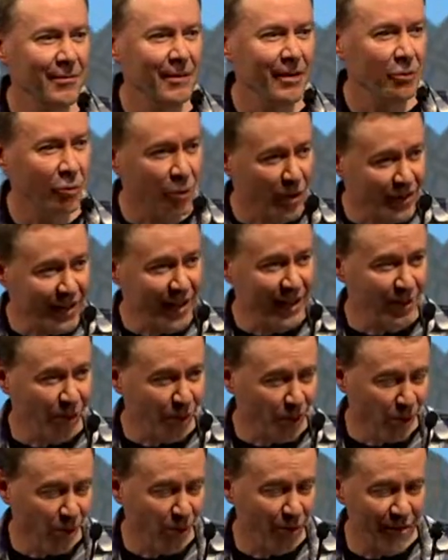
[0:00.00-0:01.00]
Were they
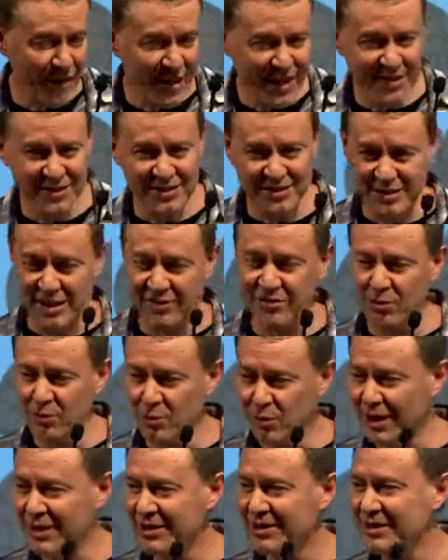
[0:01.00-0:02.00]
all there seven
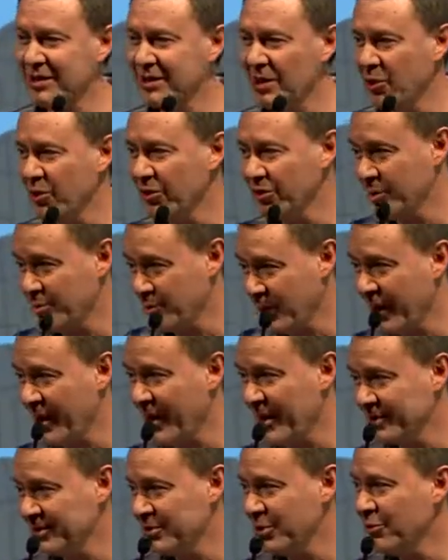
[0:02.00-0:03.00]
weeks ago at the
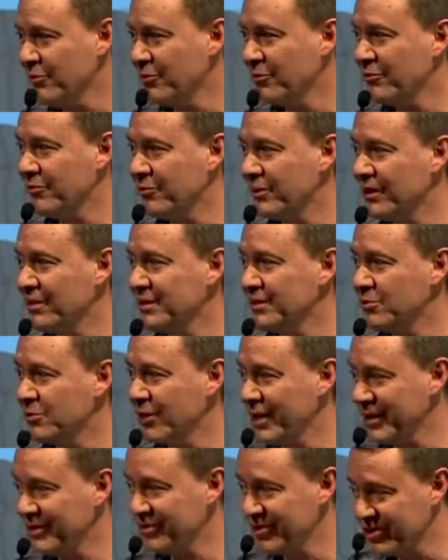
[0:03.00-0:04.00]
Passover feast
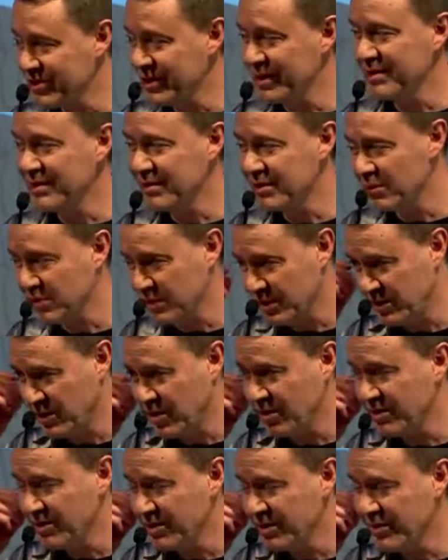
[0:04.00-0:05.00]
when Jesus was
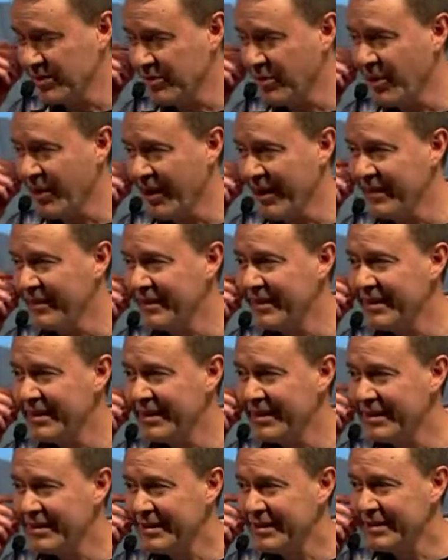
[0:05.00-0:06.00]
crucified?
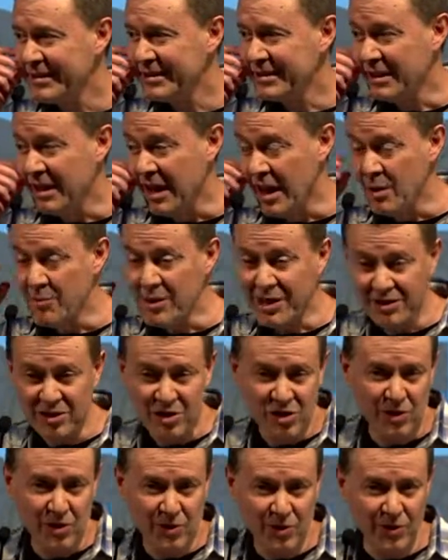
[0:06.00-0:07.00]
I mean,
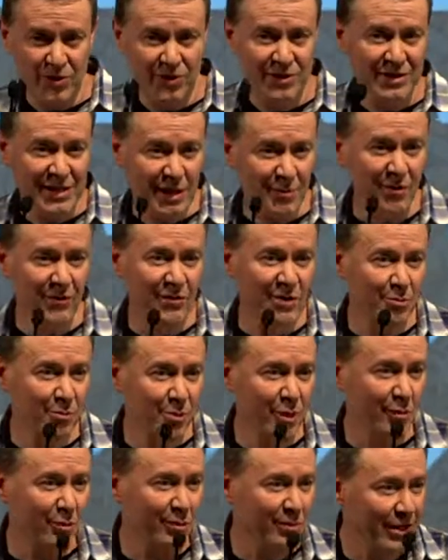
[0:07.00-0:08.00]
sure, some of them
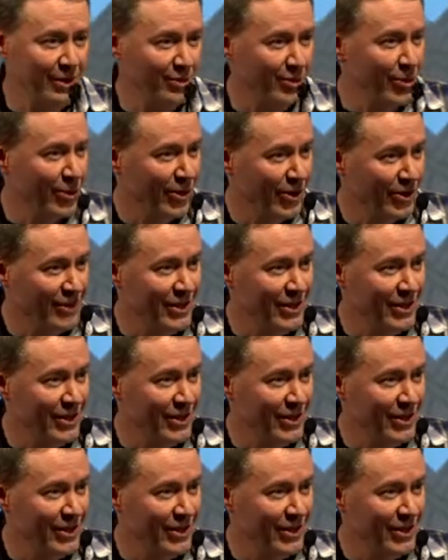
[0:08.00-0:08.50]
probably were.